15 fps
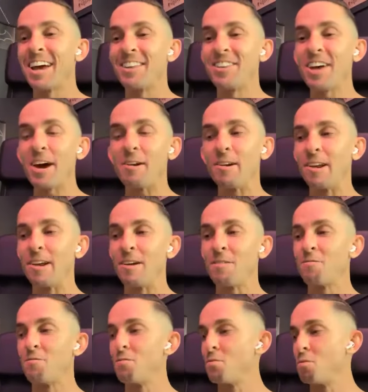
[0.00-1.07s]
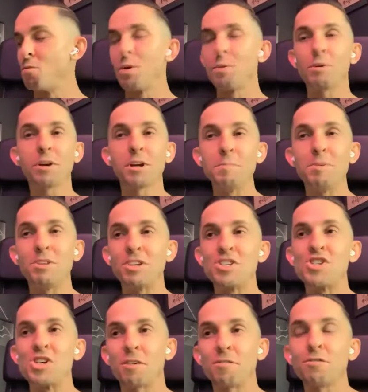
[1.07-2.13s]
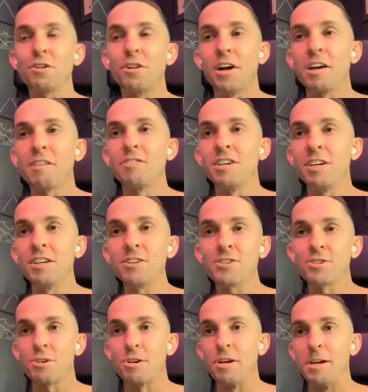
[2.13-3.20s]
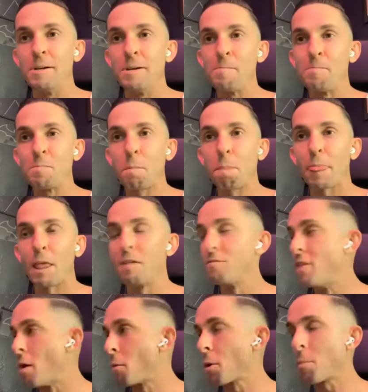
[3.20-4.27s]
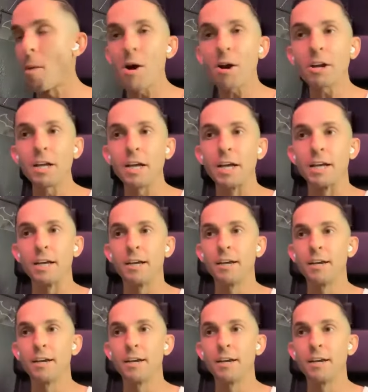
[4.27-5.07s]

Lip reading: that if we were going to be the Chick-fil-A of the industry, of network marketing.